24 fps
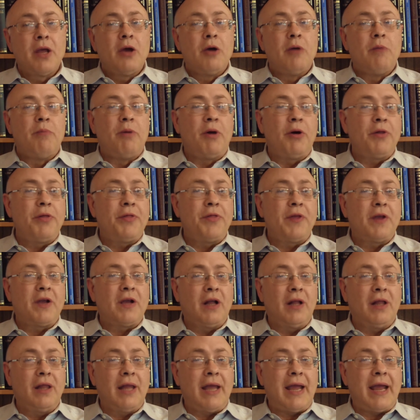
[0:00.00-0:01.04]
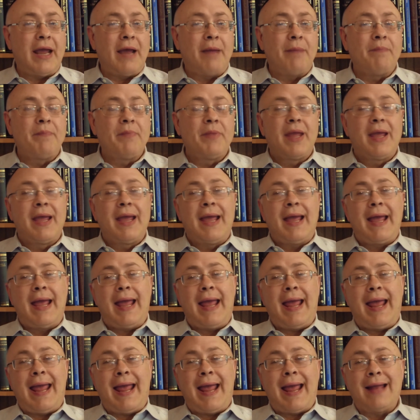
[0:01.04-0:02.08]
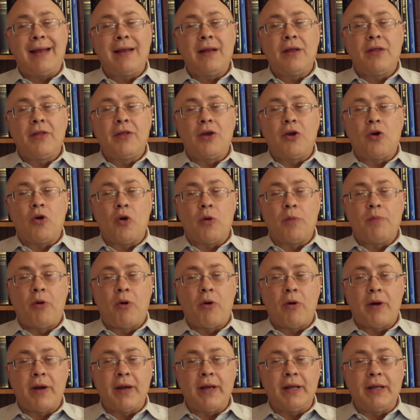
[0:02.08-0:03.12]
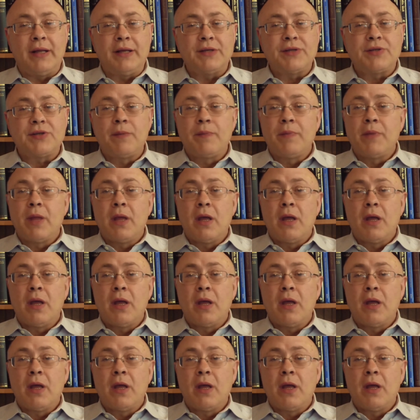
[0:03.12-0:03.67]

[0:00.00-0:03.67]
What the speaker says: both the Kalām and the corporealist,